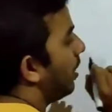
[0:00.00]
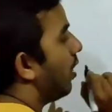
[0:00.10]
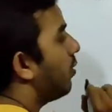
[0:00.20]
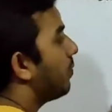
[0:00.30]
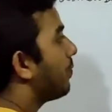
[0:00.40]

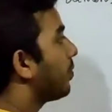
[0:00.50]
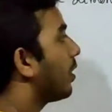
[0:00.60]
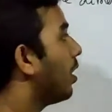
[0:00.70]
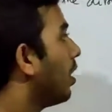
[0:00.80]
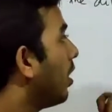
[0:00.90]
Now
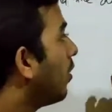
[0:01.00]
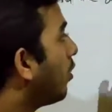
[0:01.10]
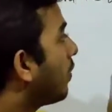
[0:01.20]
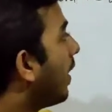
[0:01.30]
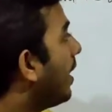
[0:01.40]

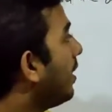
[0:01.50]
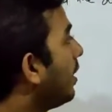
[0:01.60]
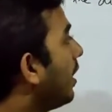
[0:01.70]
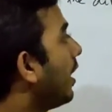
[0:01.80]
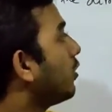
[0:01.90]
for
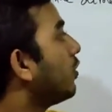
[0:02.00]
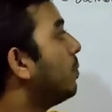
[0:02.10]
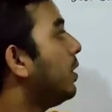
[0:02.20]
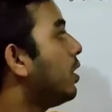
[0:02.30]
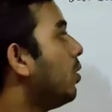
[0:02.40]
finding length of
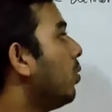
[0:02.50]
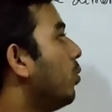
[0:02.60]
PQ,